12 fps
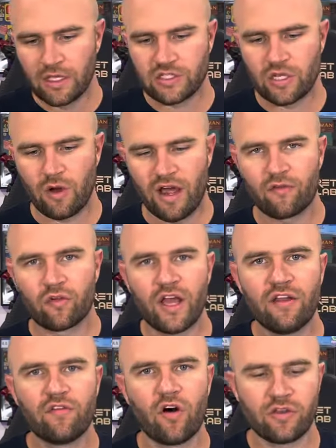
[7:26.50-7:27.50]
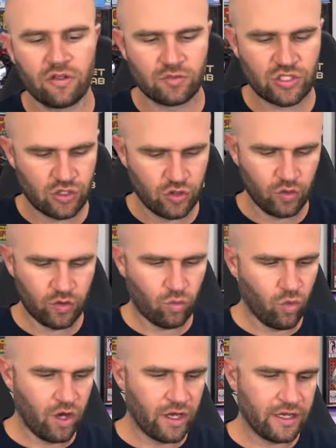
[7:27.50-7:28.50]
So I've read volumes two and
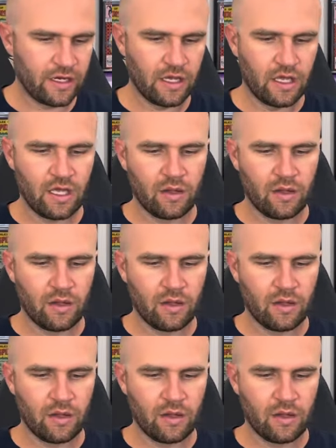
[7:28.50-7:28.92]
one,